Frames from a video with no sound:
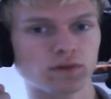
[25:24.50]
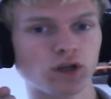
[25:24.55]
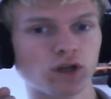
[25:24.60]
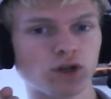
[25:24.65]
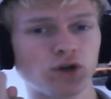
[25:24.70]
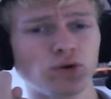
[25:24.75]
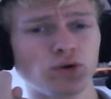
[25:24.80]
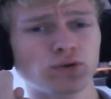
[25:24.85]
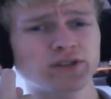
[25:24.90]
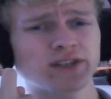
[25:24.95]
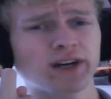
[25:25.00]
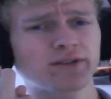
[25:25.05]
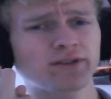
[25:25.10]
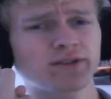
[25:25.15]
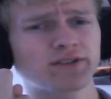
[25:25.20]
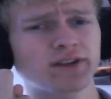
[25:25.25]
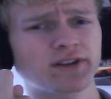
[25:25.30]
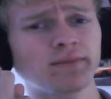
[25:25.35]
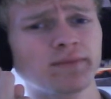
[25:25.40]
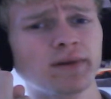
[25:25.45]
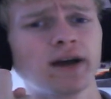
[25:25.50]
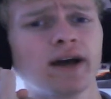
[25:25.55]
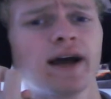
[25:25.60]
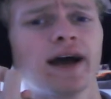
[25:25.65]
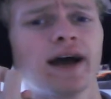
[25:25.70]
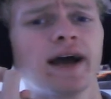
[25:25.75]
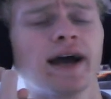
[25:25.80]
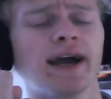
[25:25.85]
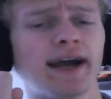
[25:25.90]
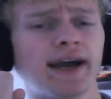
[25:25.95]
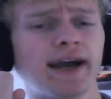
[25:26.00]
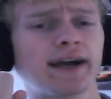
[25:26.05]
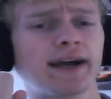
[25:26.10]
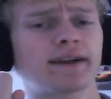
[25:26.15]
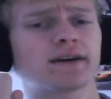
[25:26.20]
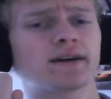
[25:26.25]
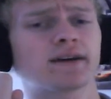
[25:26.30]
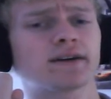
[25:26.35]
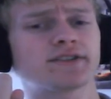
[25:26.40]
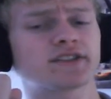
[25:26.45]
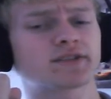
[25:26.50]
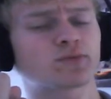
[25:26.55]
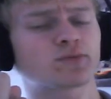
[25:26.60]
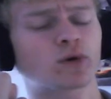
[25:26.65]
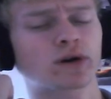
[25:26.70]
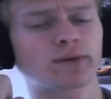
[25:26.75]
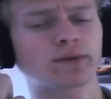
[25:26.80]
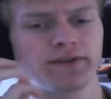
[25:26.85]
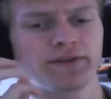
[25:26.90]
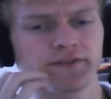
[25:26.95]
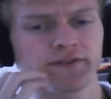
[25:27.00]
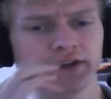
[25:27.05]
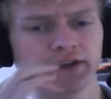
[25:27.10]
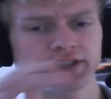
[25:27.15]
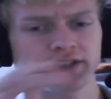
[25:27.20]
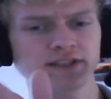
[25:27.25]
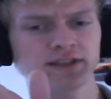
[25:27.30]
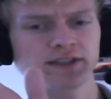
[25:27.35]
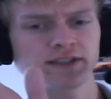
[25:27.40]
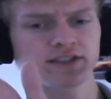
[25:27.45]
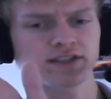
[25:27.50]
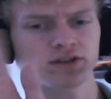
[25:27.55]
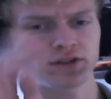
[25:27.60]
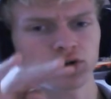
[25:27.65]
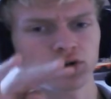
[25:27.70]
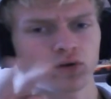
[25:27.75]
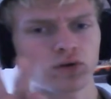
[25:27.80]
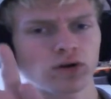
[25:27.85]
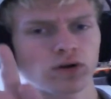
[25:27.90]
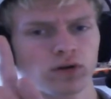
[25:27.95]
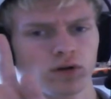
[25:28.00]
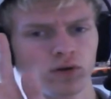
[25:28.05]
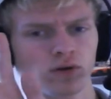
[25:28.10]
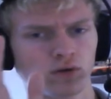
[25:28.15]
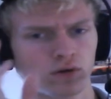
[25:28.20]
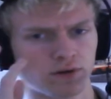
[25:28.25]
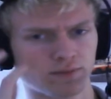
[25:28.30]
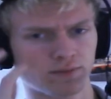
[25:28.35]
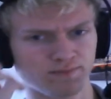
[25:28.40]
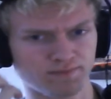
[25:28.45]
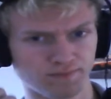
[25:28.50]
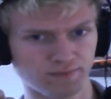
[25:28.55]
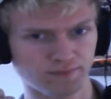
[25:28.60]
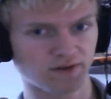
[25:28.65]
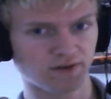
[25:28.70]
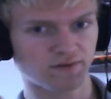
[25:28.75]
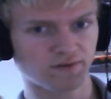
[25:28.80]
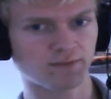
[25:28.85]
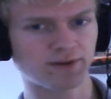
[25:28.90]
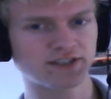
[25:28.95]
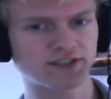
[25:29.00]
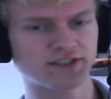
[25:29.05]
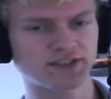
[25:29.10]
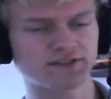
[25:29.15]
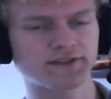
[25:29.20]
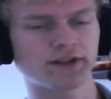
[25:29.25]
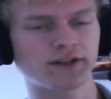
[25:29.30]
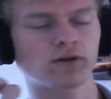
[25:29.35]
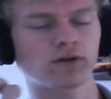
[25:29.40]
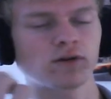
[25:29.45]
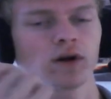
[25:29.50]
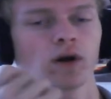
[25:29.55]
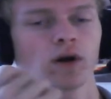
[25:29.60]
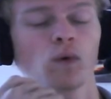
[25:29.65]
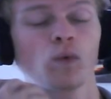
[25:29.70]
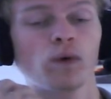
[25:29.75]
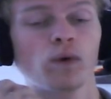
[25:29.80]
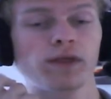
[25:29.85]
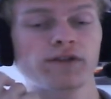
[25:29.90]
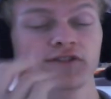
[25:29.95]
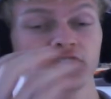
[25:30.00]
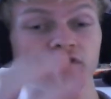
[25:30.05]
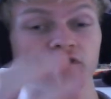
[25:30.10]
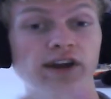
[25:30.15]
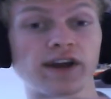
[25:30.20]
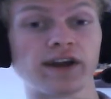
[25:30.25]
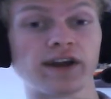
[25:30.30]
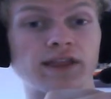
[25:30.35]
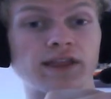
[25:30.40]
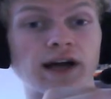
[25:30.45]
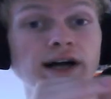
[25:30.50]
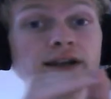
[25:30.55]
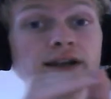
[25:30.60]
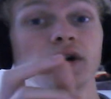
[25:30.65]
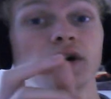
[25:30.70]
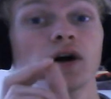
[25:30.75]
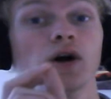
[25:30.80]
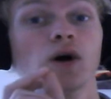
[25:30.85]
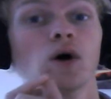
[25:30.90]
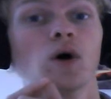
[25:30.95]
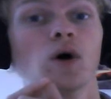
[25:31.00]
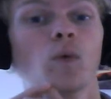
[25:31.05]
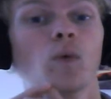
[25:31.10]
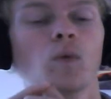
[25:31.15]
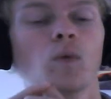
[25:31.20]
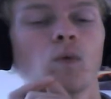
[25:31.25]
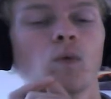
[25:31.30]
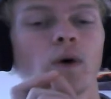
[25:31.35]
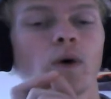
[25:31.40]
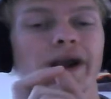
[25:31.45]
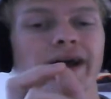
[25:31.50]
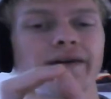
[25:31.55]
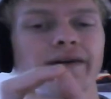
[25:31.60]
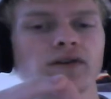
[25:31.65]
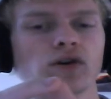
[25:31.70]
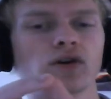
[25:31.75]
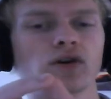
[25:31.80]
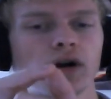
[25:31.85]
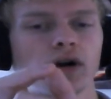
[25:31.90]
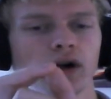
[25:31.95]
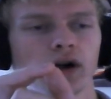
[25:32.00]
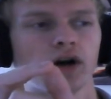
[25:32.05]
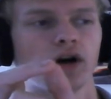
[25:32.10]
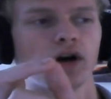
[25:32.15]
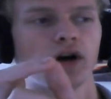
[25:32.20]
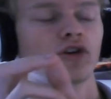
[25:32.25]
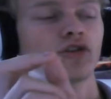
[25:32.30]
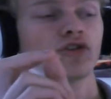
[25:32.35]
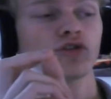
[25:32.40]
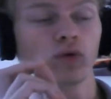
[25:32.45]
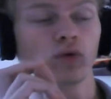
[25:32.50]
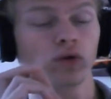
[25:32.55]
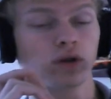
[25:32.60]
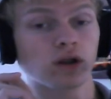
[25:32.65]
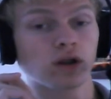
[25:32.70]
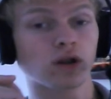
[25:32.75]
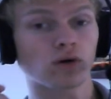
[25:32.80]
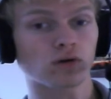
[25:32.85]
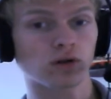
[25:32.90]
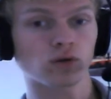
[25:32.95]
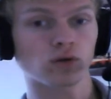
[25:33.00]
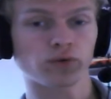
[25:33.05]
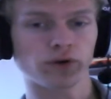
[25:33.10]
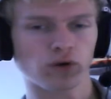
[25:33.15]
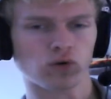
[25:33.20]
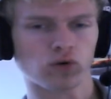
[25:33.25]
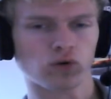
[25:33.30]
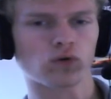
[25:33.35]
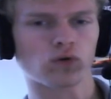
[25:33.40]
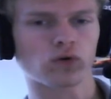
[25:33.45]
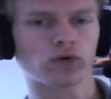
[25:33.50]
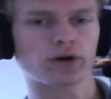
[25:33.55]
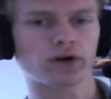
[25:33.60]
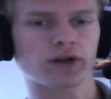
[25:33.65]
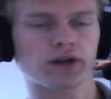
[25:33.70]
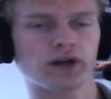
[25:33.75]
kudos out to them. And just want to be finishing this tutorial or information video with saying that whenever you would local record,